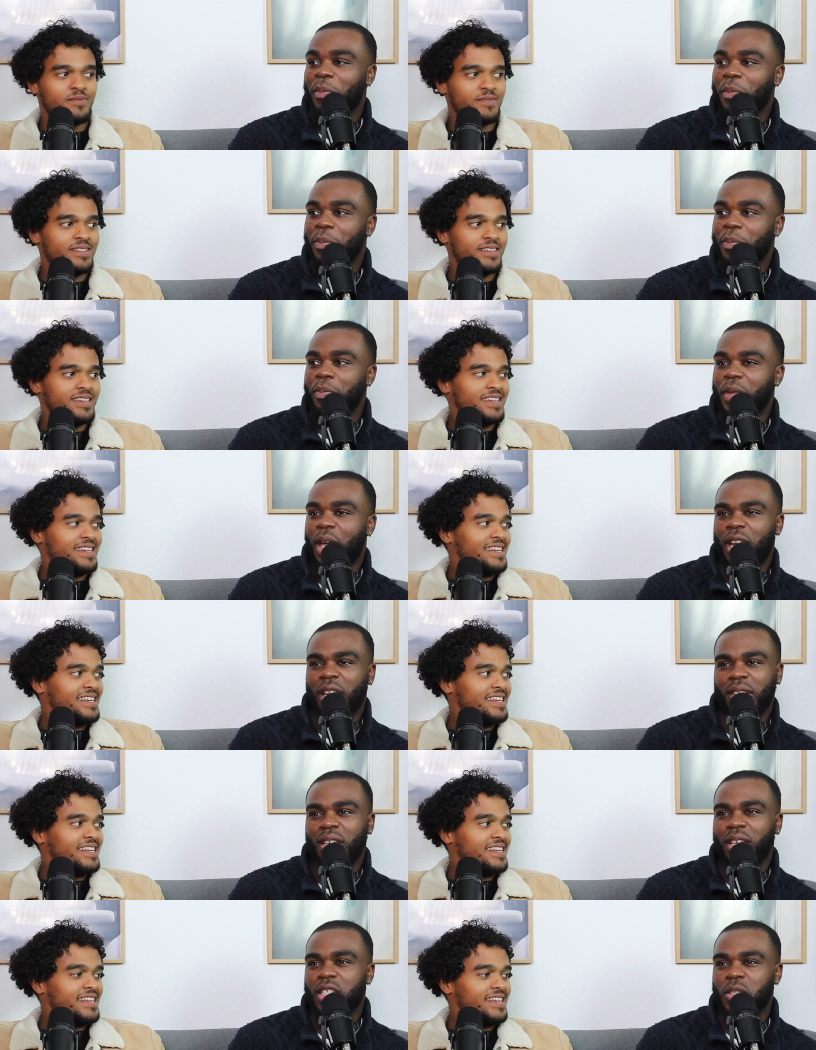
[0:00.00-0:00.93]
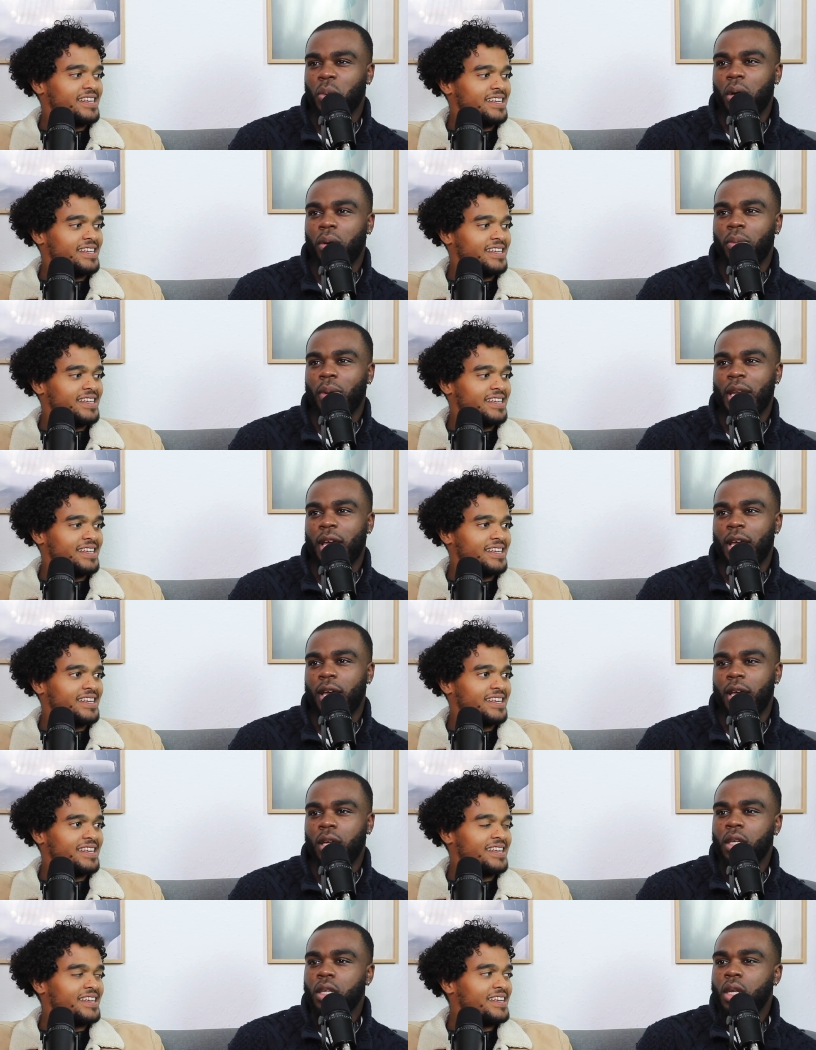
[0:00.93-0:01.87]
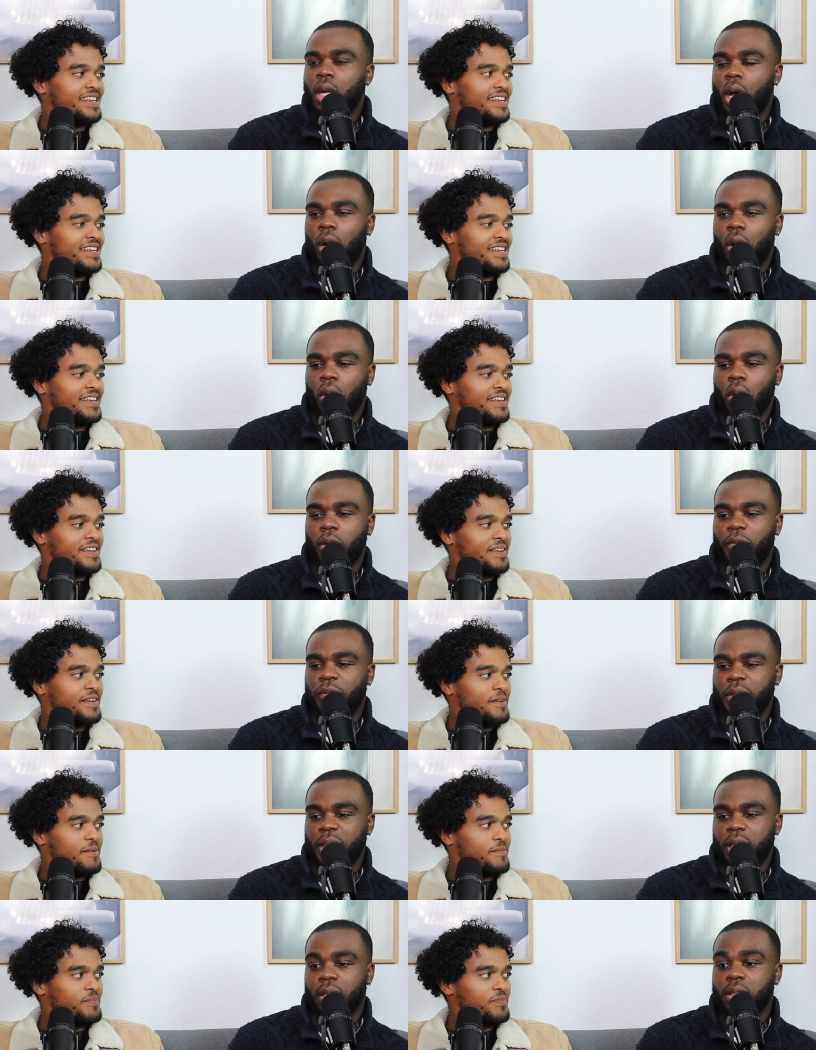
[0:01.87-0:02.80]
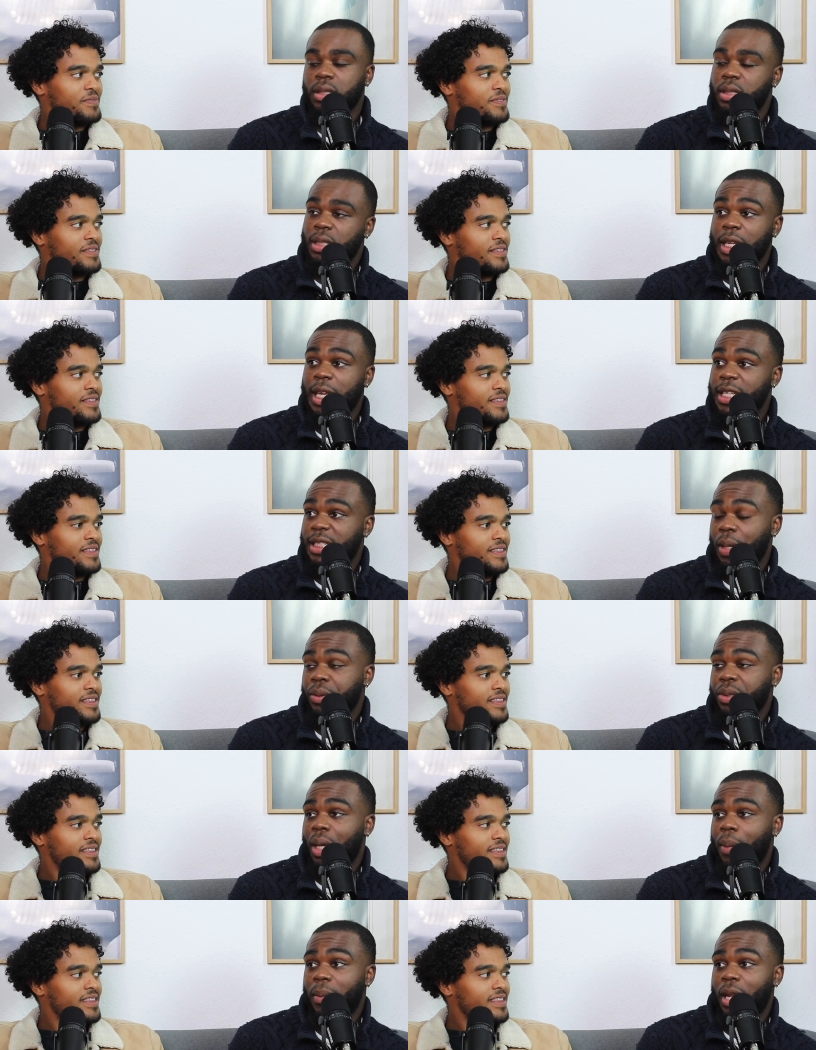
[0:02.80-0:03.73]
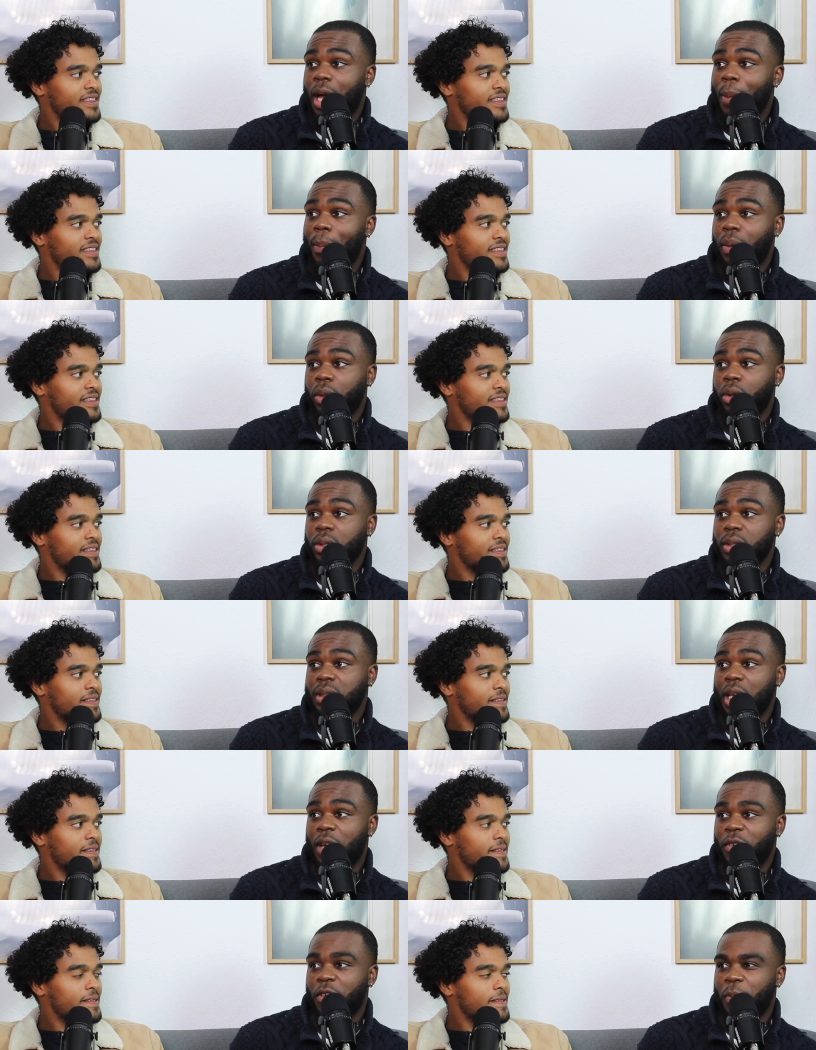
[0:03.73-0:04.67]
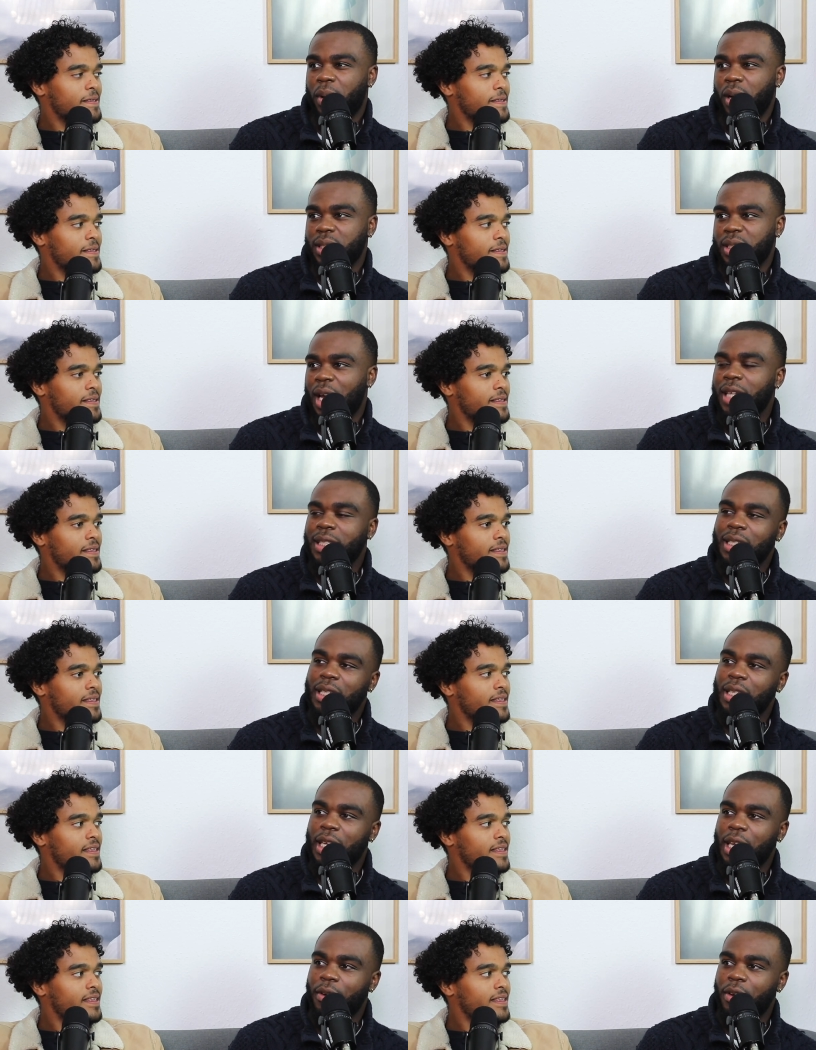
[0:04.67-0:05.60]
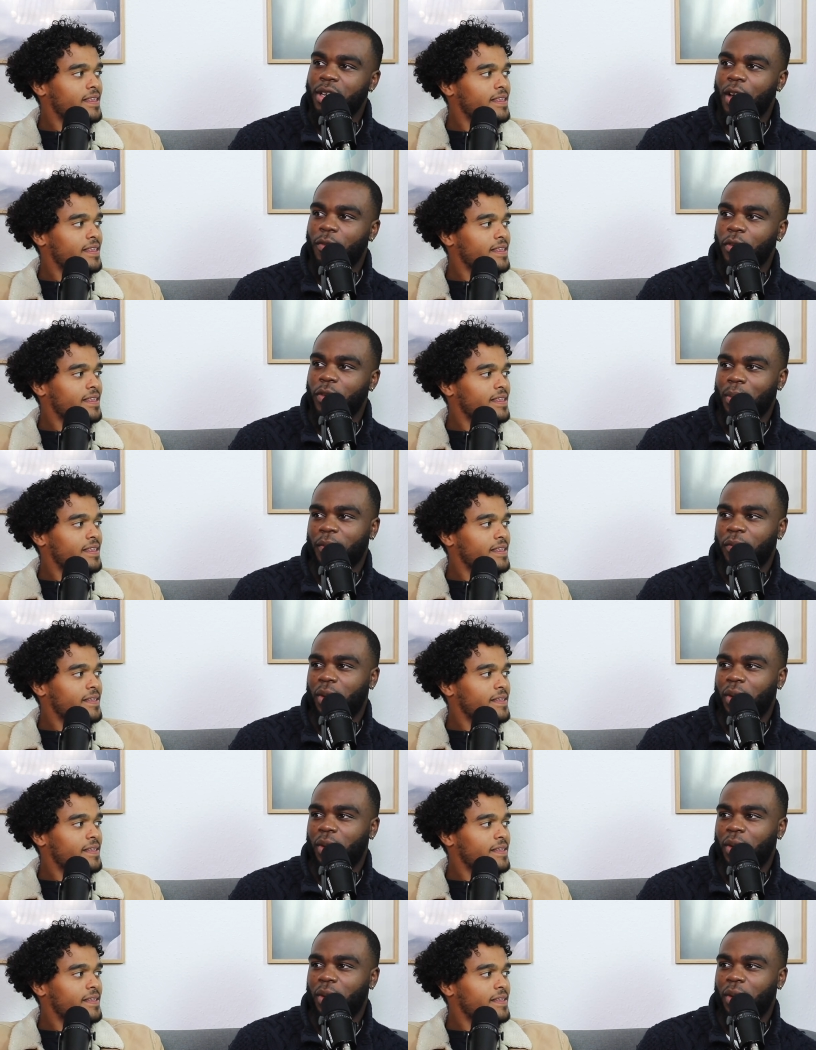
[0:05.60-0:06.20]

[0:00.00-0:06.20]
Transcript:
Speaker 1: Mm-hmm. And I think as well when uh, a lot of the sleaze that was coming out about the Conservative Party, I didn't hear enough of him.